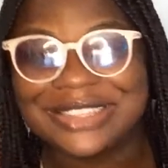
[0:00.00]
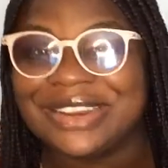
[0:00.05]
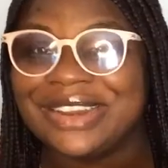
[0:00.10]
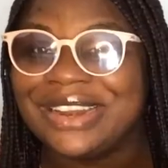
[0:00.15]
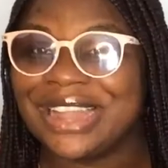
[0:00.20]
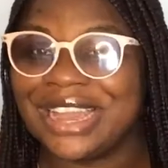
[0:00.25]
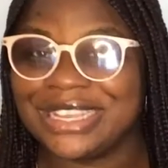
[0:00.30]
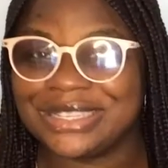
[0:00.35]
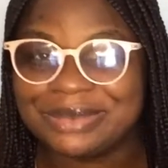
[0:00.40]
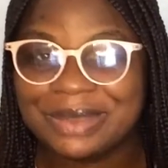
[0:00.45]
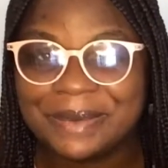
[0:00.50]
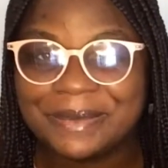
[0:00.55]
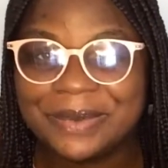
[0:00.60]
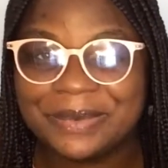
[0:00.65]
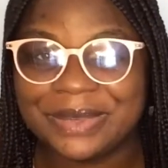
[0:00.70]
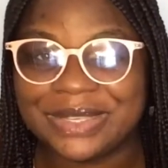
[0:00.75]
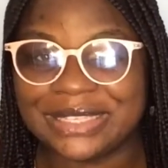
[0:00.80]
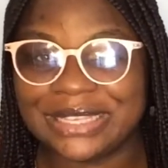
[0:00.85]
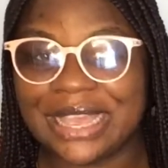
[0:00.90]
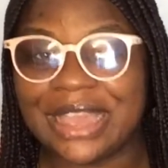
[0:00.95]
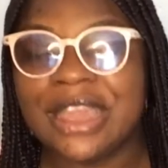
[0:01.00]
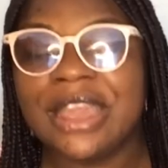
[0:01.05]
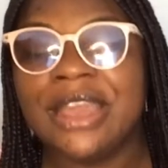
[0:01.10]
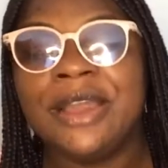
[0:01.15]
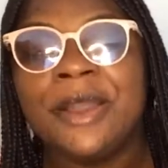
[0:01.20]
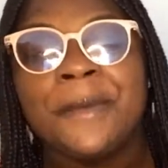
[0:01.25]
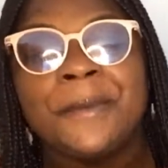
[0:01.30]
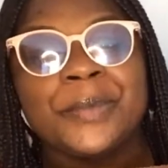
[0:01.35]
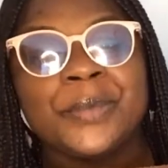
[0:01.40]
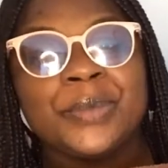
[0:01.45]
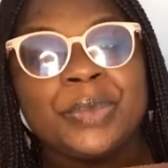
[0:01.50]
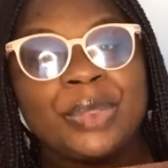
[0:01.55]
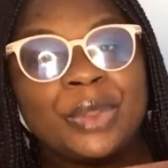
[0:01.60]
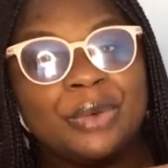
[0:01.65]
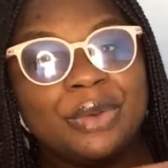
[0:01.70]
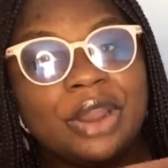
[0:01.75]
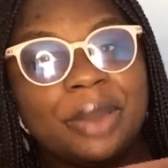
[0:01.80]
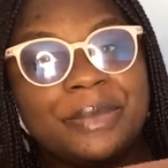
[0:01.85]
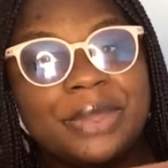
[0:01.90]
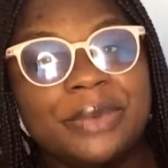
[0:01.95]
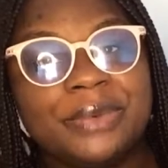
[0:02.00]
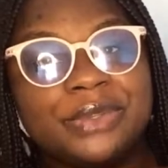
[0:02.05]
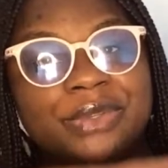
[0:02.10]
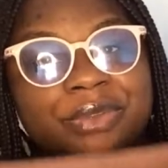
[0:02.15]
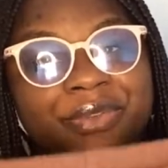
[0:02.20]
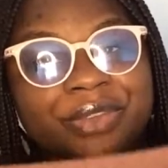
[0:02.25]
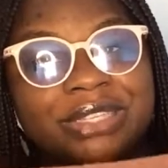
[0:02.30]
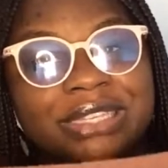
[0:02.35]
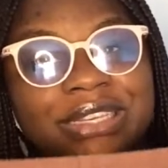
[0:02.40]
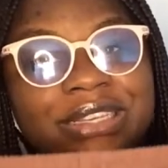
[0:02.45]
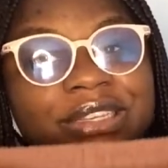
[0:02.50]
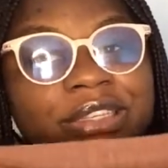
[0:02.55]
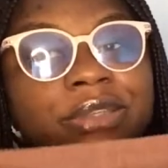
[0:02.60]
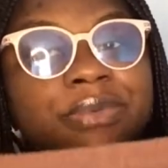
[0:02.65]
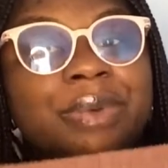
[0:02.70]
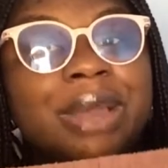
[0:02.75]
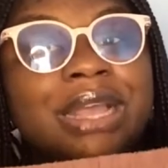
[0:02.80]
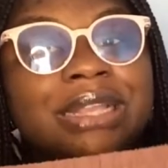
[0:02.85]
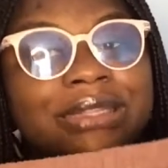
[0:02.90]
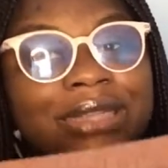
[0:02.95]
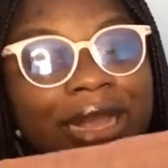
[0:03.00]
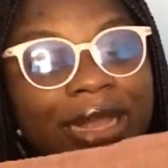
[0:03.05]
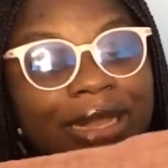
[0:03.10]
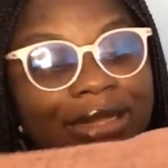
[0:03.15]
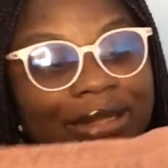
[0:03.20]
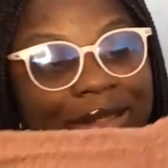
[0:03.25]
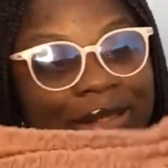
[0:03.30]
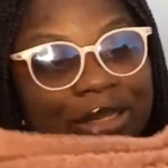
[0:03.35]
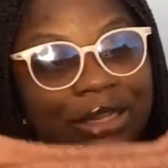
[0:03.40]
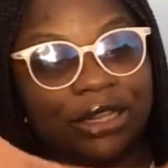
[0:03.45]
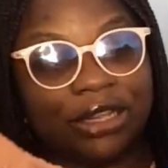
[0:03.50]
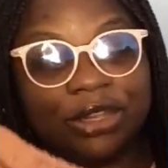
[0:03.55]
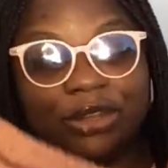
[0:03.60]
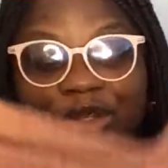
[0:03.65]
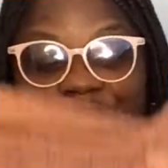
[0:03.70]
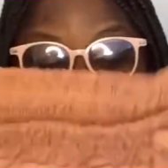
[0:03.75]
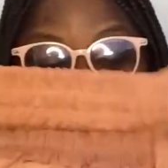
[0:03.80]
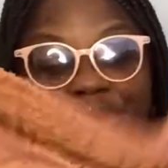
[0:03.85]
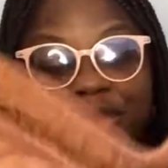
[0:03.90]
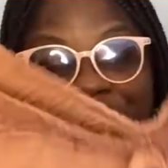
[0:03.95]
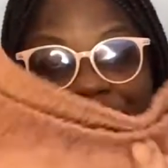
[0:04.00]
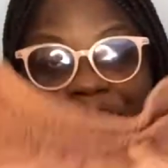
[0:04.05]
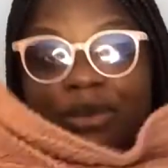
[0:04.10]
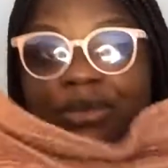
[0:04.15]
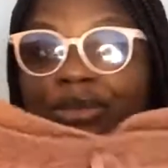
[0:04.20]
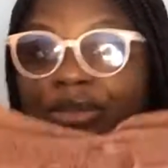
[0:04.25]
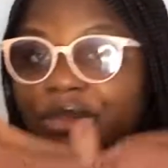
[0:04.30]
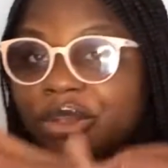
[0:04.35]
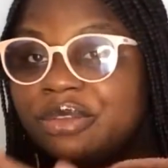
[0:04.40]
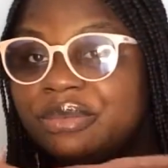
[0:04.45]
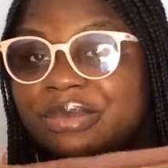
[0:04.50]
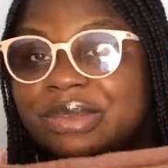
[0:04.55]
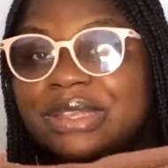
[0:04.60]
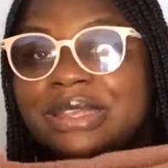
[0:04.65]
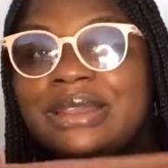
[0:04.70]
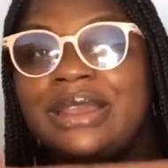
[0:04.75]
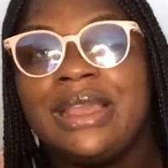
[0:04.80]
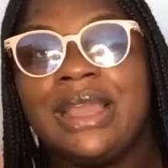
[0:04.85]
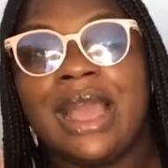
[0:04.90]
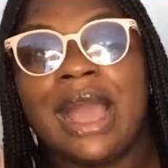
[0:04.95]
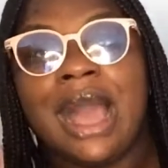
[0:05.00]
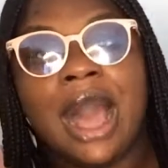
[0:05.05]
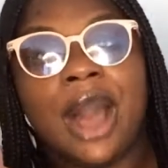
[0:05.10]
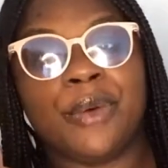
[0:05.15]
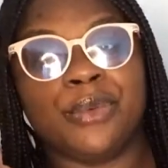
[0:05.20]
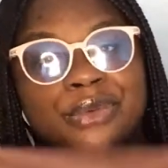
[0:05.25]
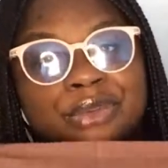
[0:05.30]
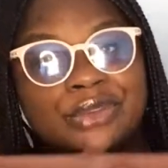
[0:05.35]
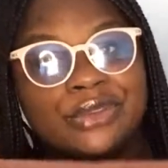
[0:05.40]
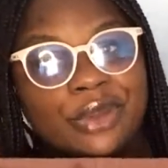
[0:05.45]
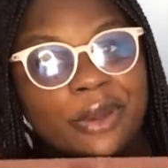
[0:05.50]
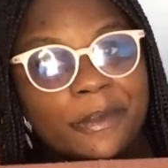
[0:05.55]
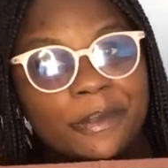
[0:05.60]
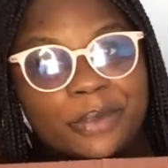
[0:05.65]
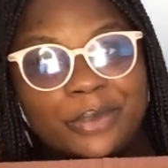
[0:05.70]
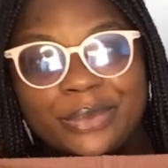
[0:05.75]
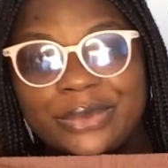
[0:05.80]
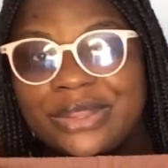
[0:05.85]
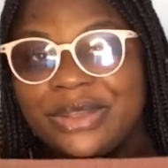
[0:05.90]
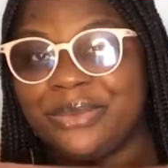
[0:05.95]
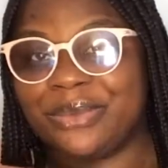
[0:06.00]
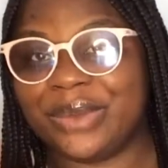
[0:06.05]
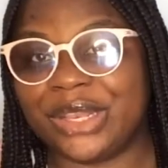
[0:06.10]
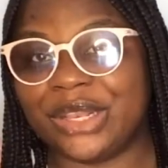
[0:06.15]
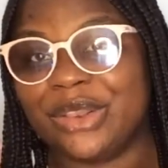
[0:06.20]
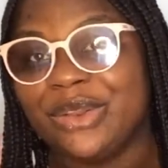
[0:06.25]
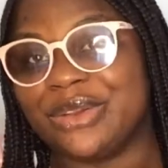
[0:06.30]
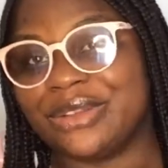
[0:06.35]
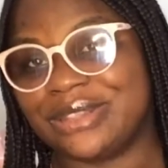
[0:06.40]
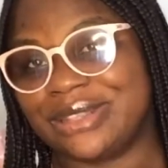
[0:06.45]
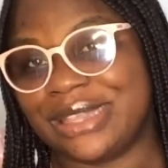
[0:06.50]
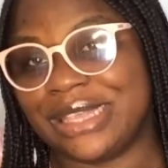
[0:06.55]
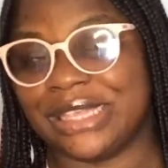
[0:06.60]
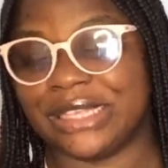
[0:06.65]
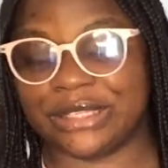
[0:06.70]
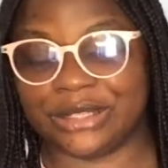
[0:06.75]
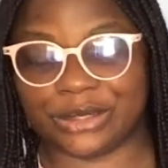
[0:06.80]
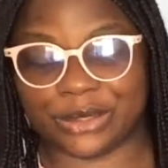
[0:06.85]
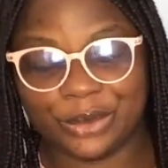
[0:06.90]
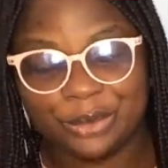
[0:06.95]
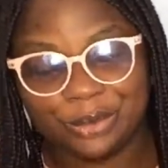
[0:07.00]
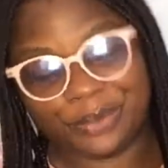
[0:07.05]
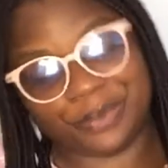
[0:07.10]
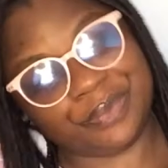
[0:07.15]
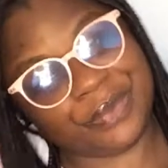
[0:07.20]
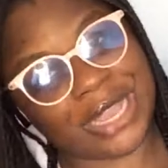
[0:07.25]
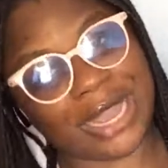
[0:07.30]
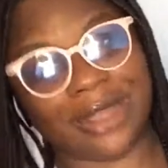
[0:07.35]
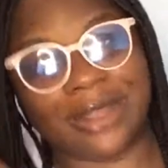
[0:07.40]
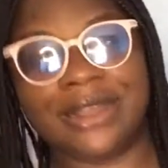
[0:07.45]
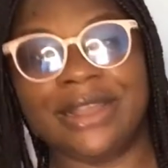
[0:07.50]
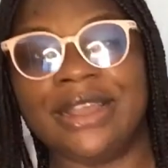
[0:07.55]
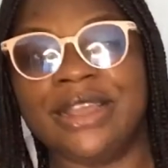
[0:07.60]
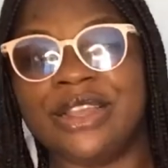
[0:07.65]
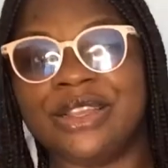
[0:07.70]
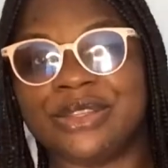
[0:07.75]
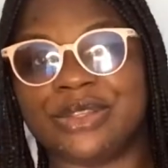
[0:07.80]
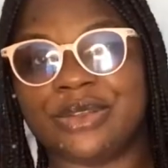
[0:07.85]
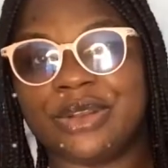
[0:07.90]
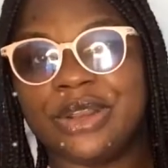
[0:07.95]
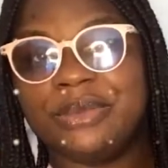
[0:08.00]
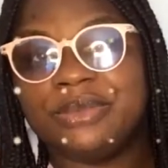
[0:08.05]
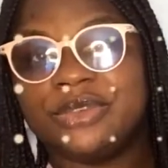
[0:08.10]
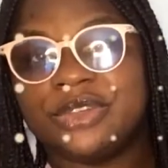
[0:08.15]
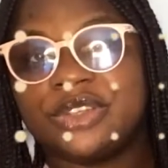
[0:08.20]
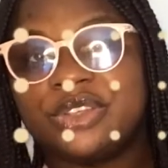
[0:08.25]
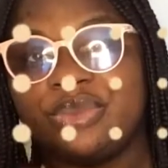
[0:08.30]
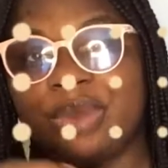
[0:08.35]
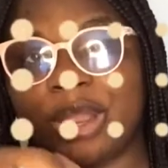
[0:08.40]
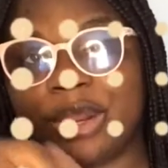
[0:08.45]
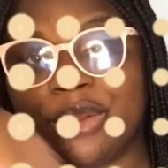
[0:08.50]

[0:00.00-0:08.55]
sorry guys my baby is here when i be able to fit in these pants and it should be loose on me i will stop with the weight loss thing so yeah so let me just try